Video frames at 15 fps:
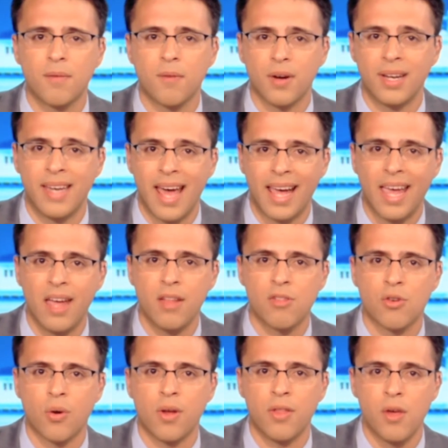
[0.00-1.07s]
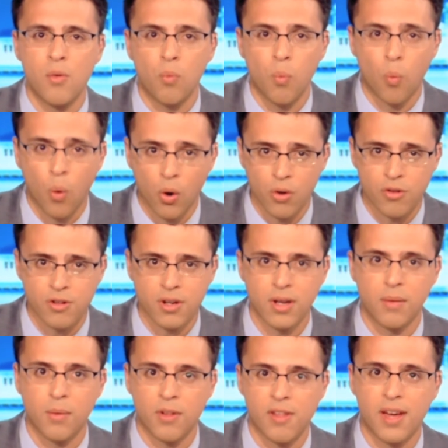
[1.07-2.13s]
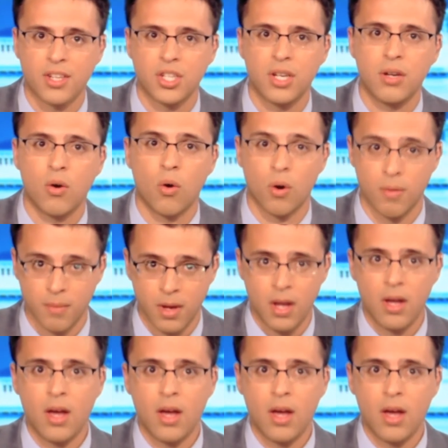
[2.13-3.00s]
for decades during the worst recession or